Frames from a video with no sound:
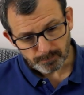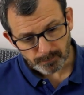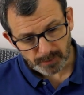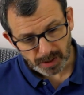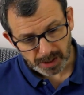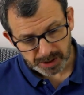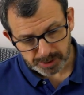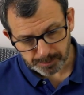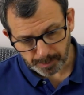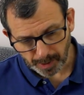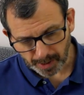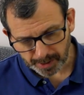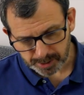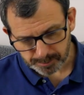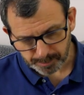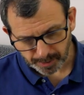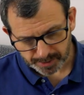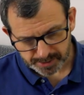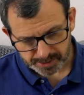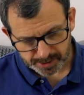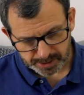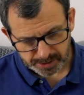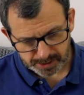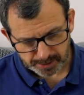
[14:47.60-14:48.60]
Next page,
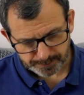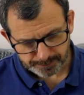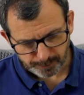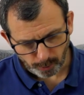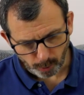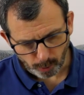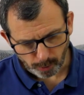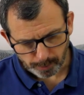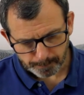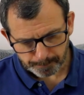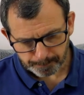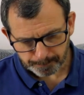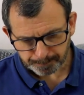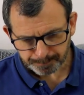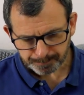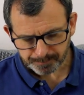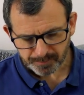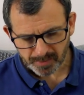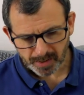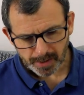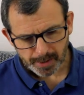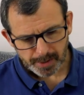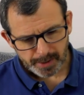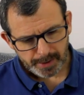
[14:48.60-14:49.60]
page 64.
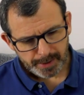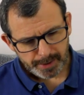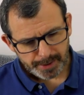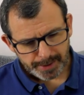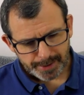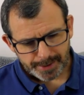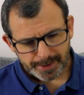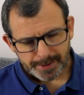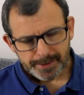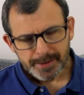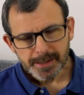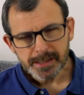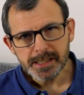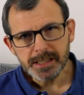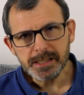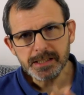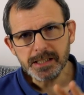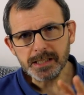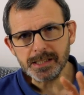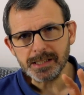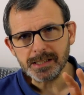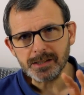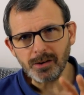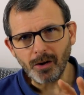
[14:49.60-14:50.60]
This
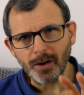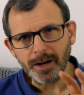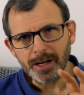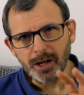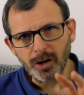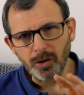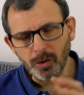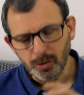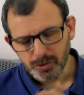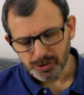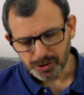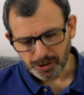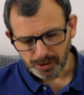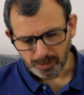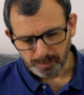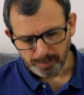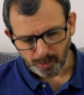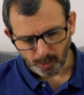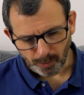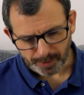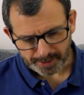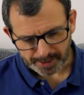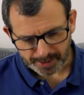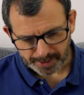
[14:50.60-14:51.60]
is a psychological
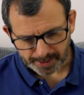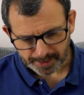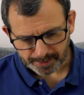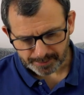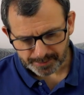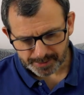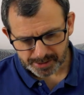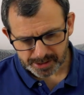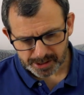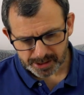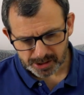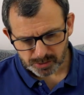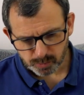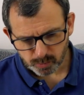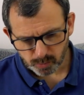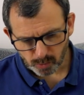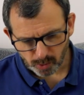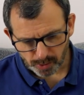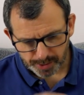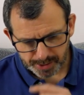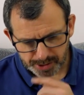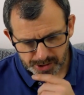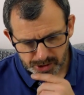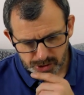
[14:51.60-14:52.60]
point here. This is
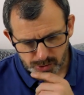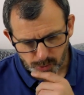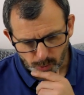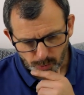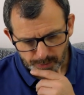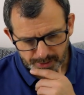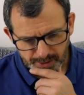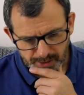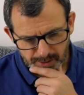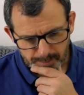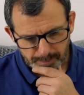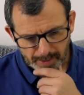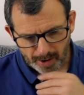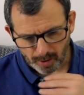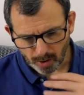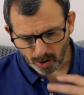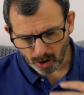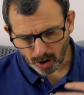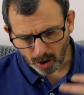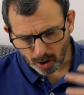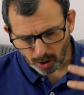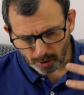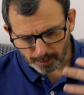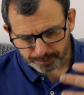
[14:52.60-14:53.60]
what he's talking
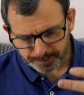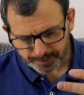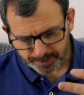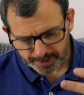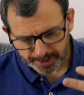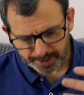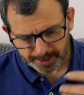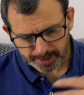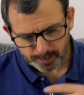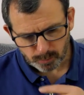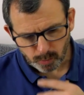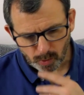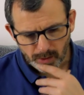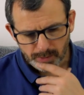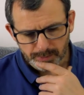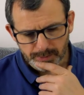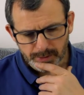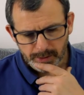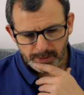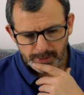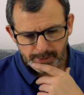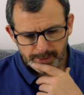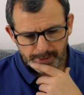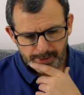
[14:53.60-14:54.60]
about after he
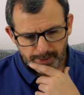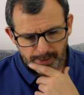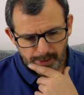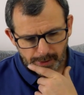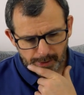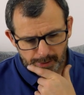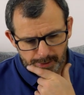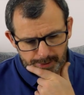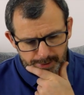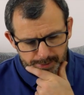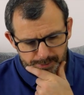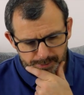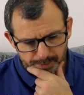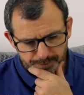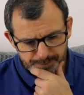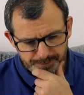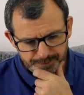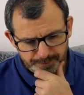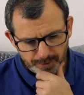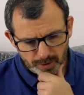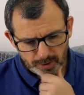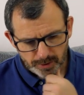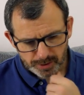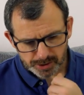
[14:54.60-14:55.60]
won uh, the
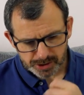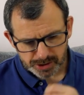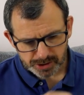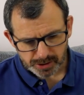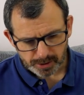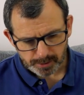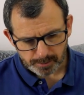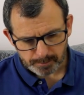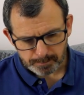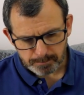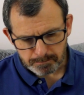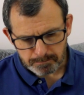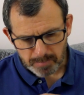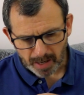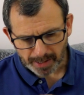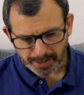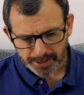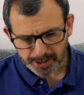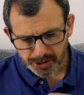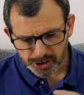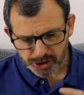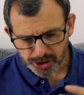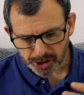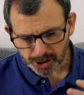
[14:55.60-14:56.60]
first
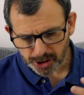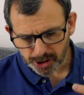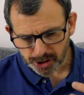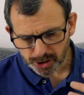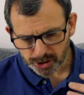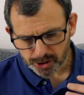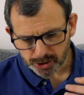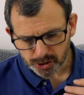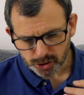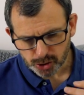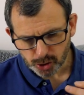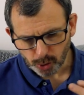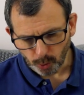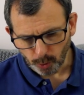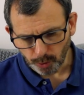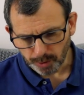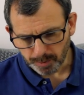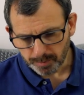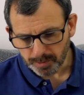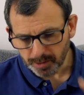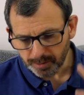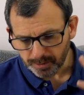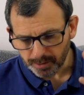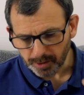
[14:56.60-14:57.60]
major
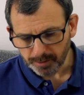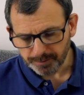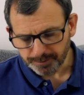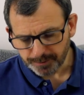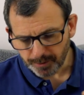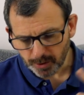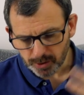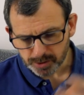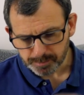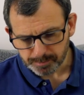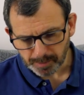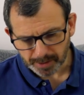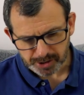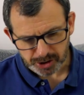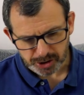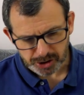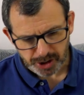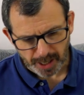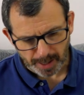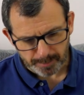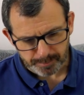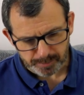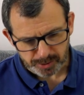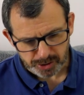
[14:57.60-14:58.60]
tournament, the first major
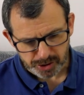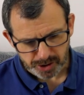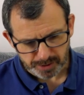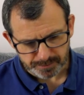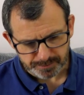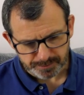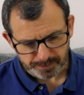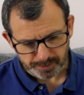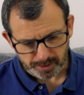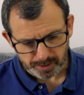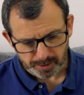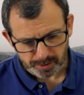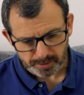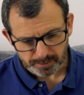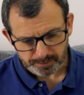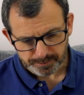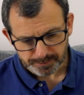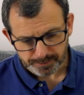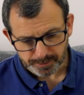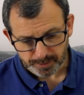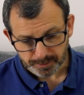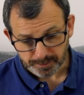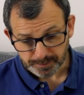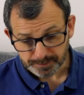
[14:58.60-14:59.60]
championship for,
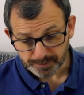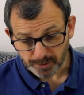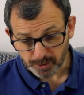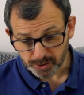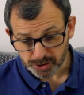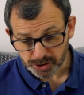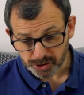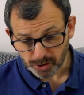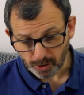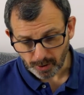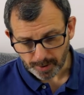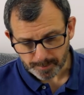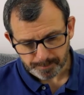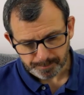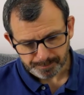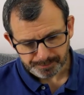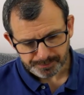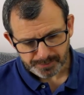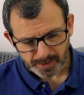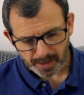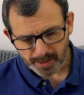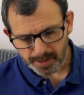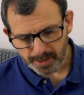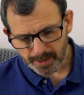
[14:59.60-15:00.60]
for the first time.
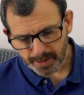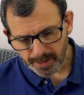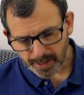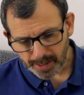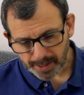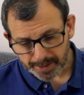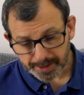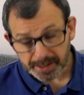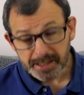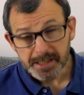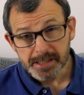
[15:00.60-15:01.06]
And